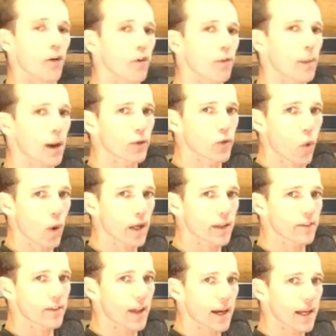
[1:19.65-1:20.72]
about 20
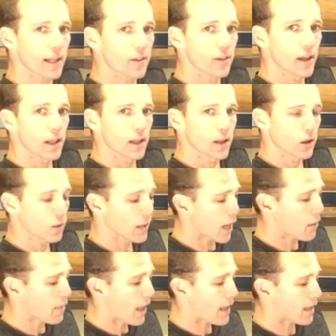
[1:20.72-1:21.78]
seconds to
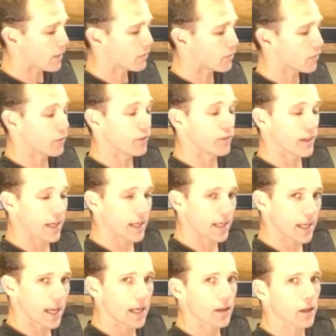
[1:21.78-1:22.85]
allow that to sink
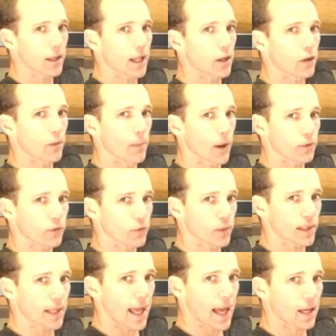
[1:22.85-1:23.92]
in, to let your muscles
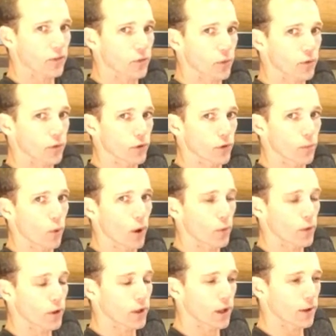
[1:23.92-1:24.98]
relax to a certain point where
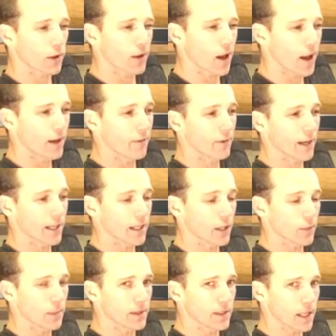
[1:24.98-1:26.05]
you can kind of get a little
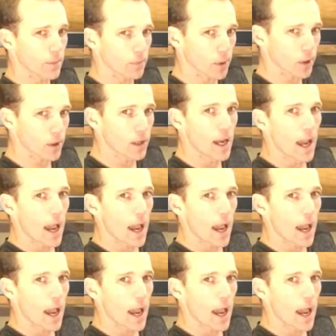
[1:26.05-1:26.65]
bit deeper,